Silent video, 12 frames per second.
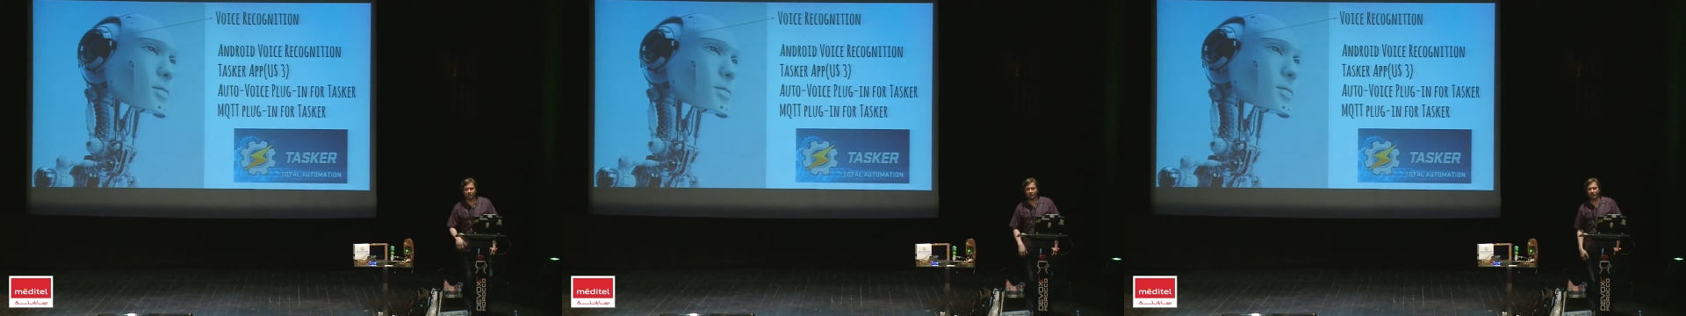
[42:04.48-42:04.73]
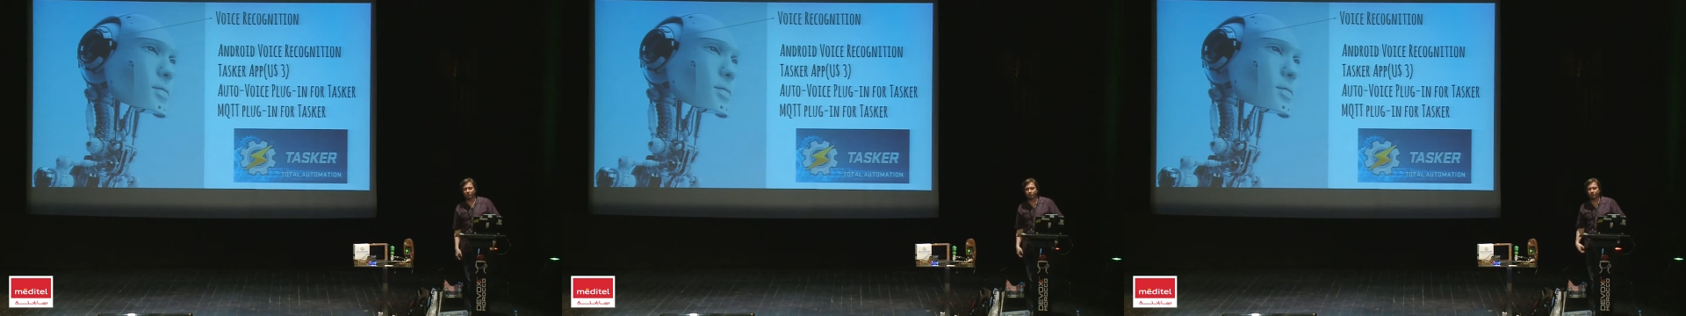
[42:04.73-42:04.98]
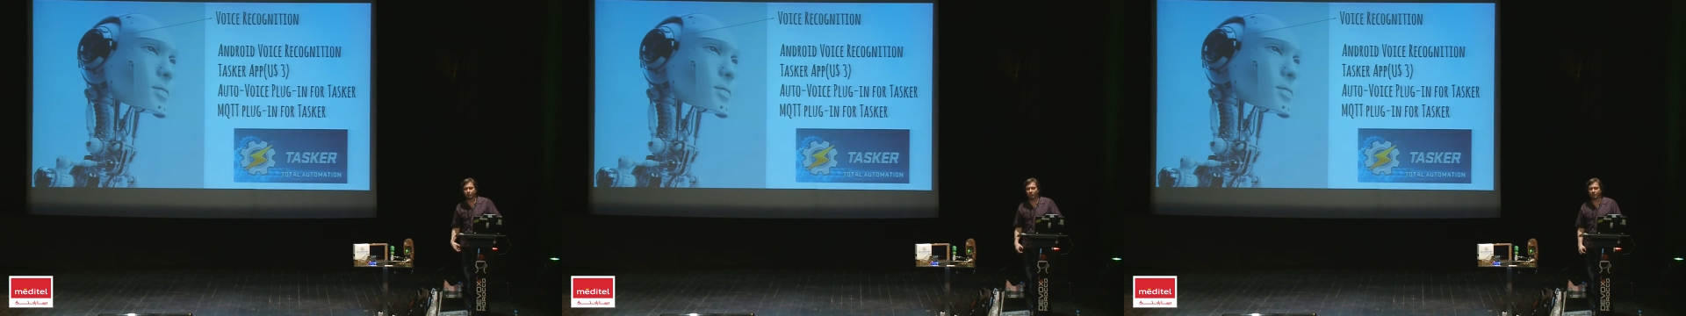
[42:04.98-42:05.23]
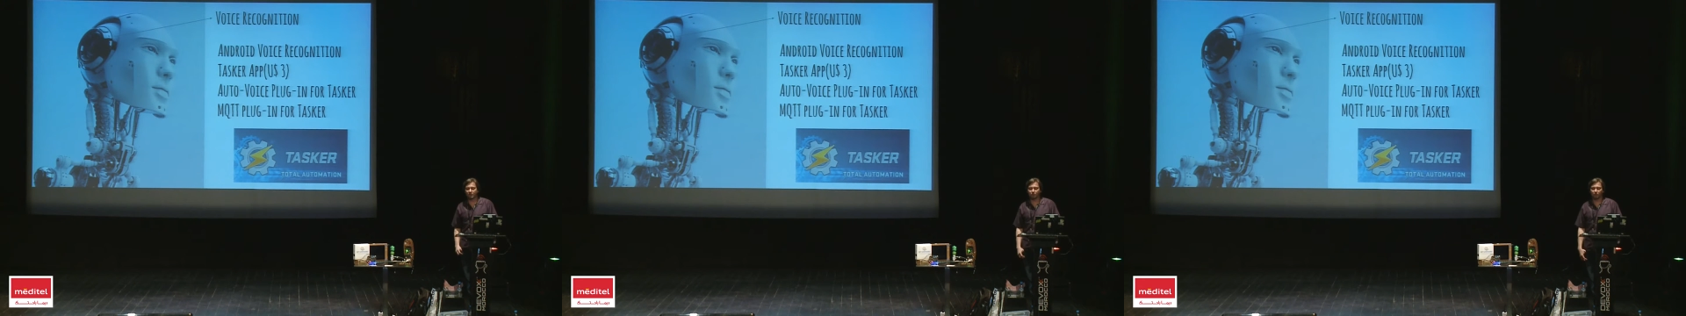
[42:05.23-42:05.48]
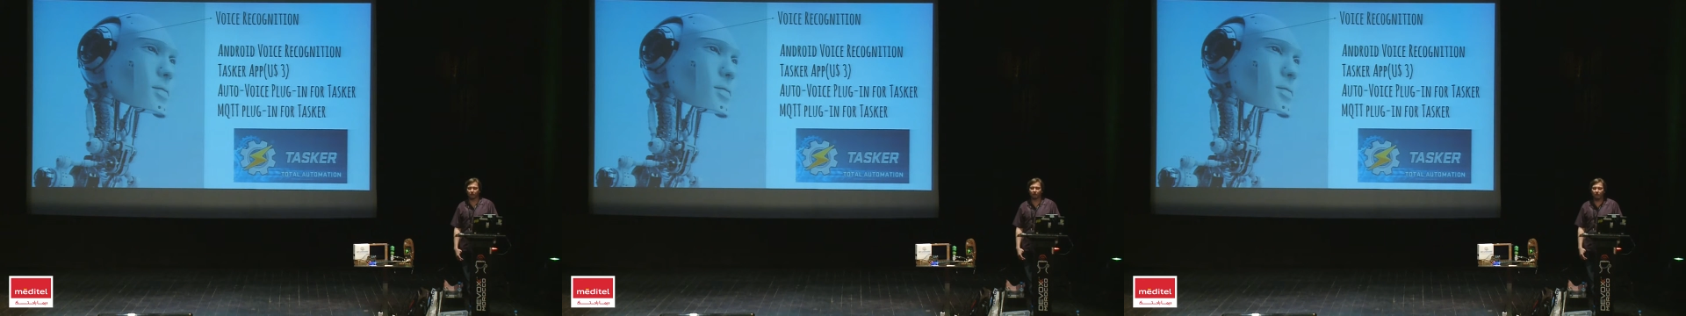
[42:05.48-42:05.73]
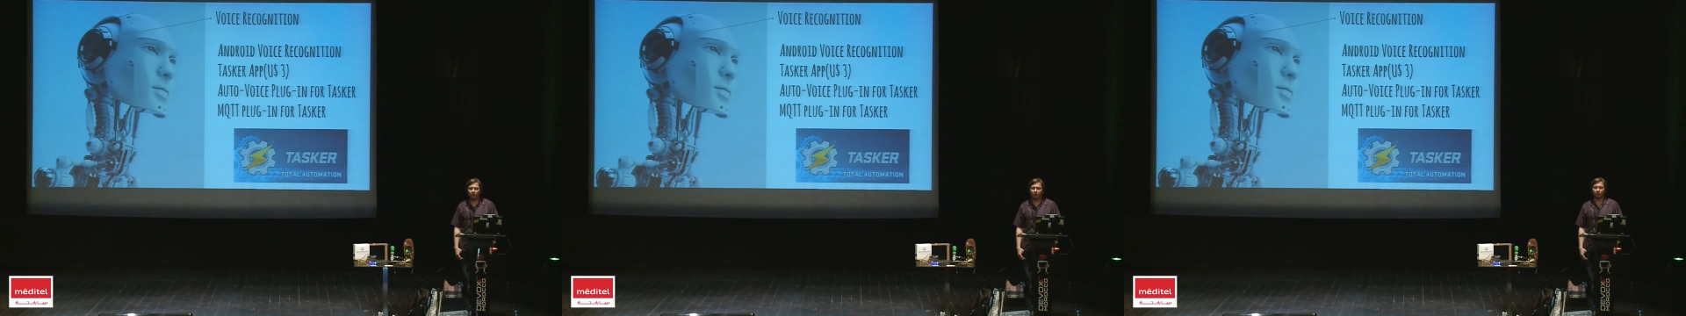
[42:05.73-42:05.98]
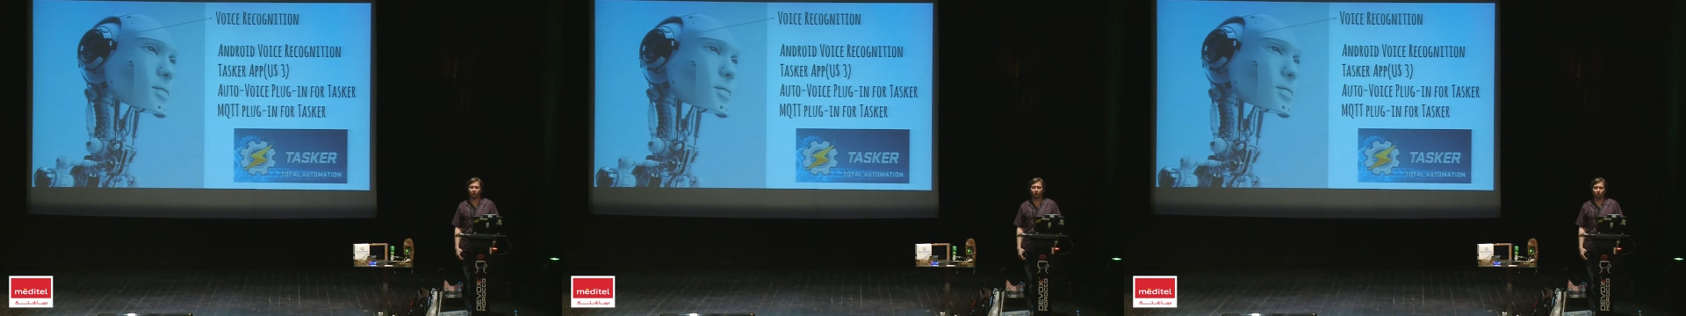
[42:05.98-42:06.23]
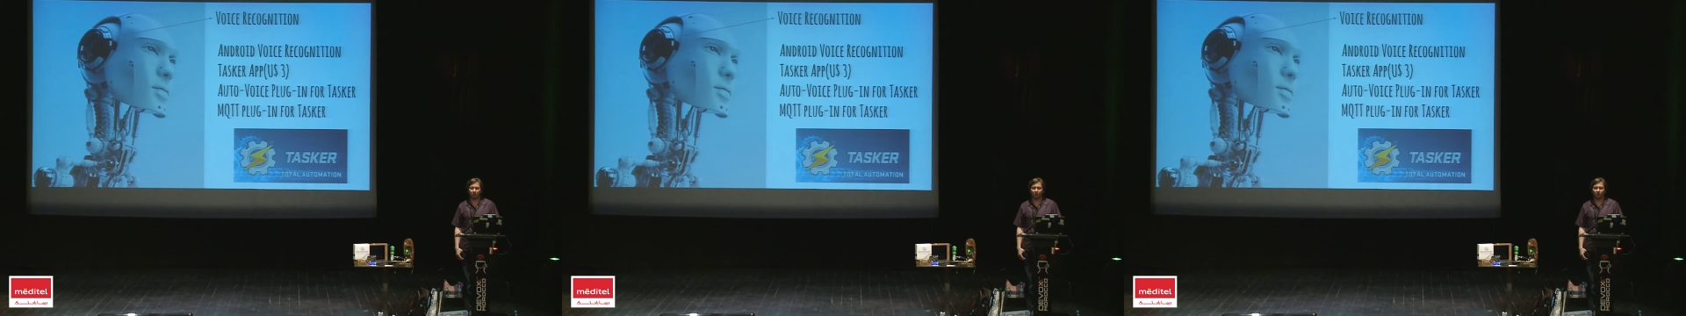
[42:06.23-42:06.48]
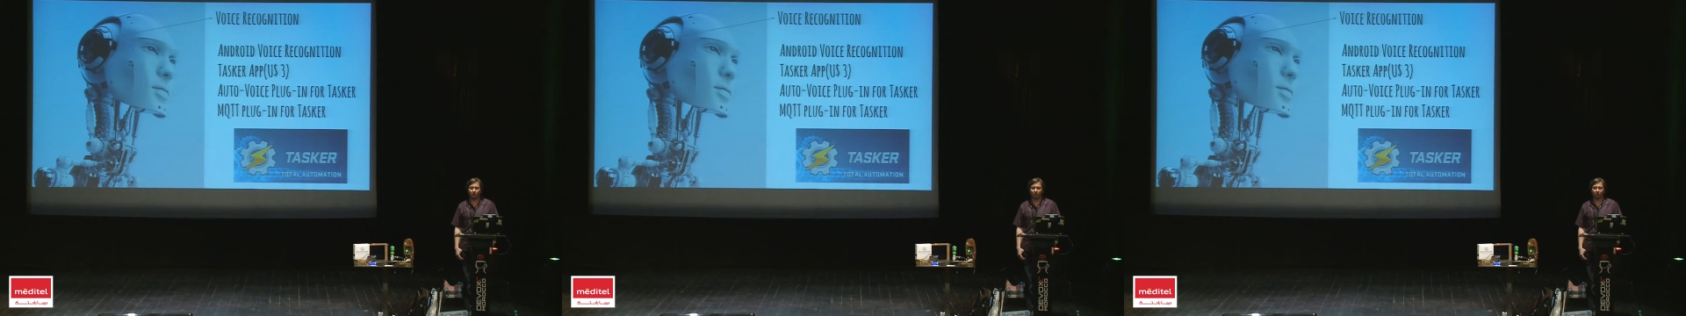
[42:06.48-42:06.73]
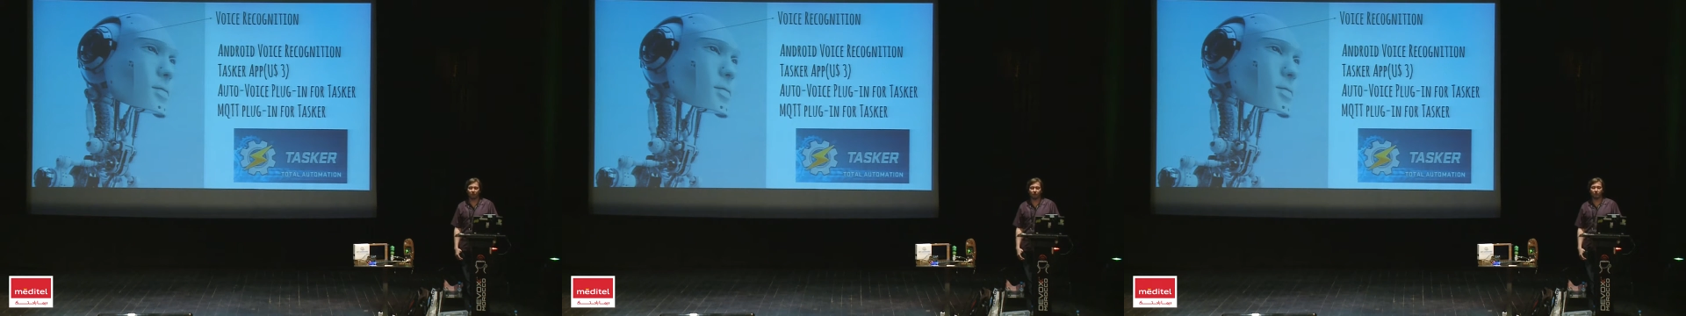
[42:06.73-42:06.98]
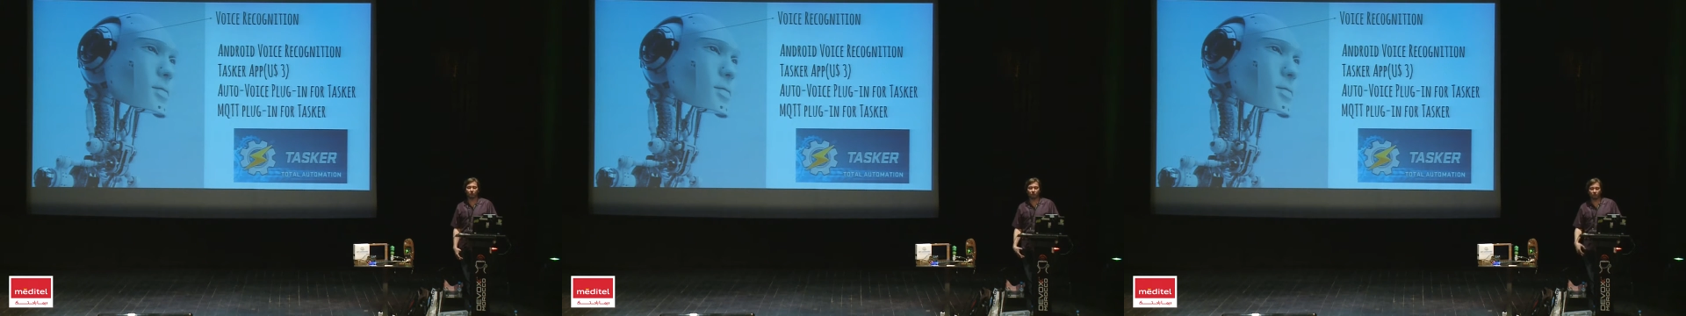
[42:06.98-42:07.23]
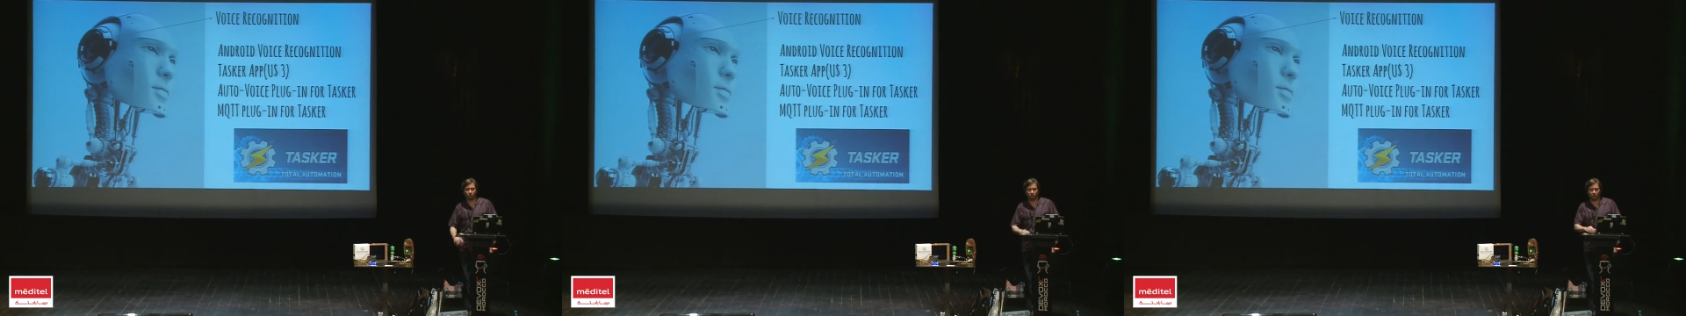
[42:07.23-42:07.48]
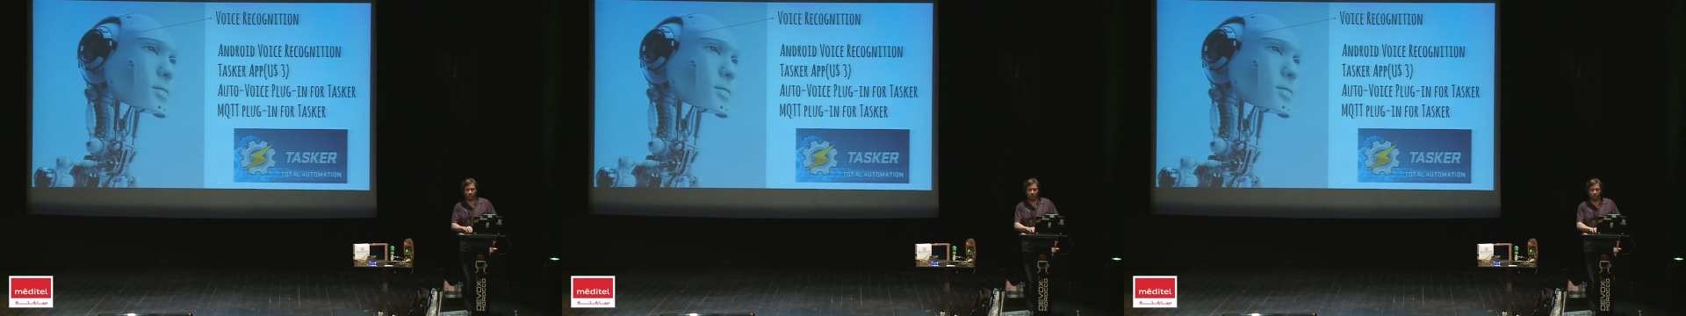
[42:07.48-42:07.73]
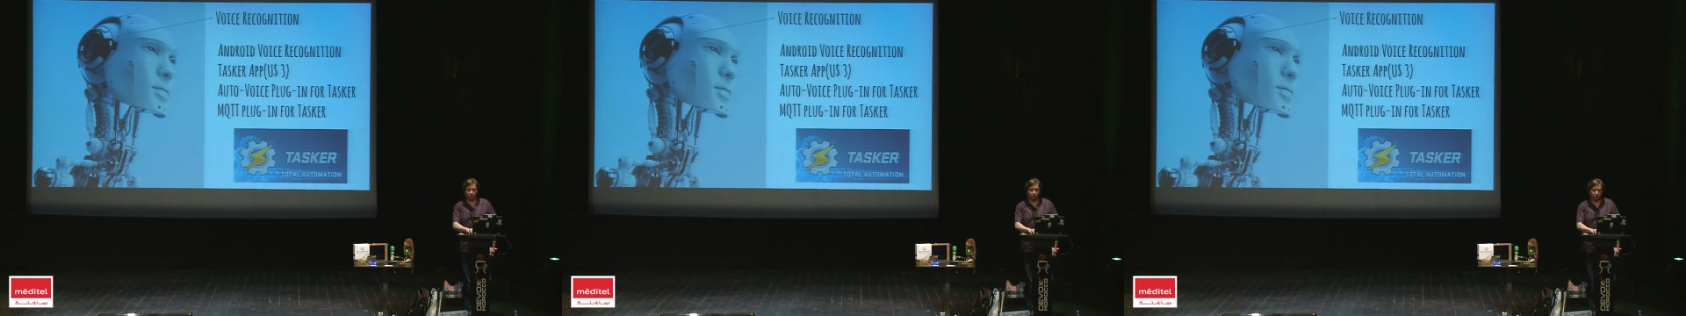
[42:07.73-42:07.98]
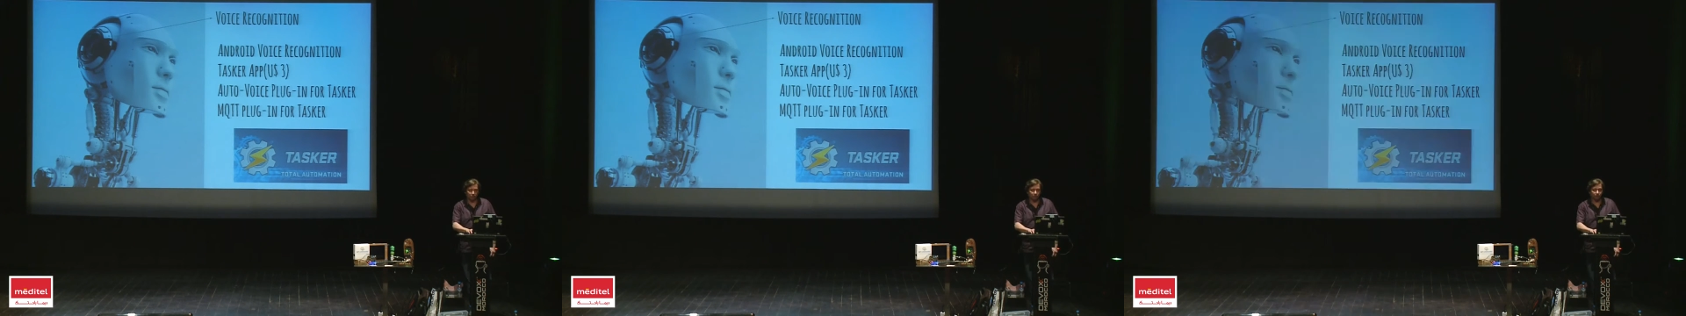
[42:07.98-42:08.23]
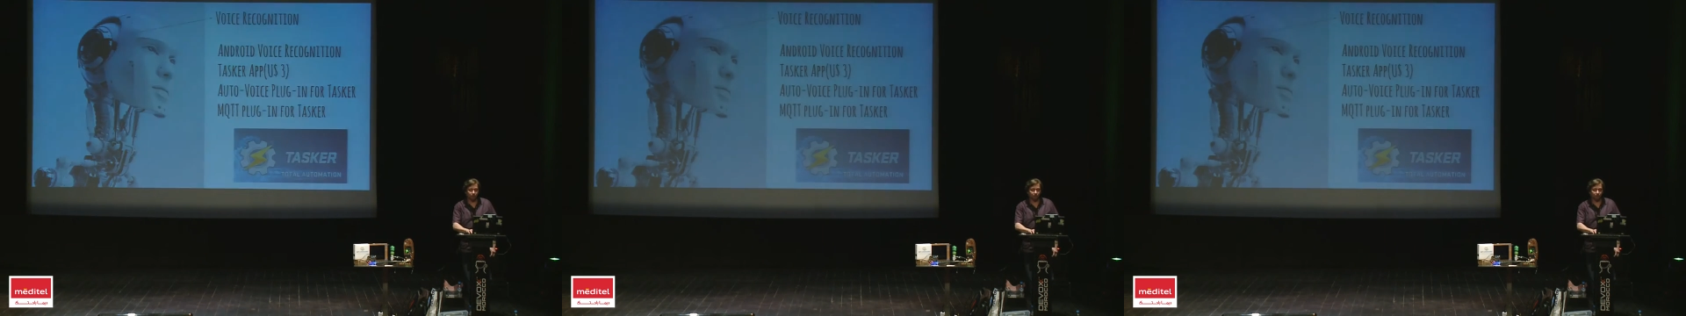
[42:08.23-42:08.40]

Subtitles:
Nobody's mouth can be seen.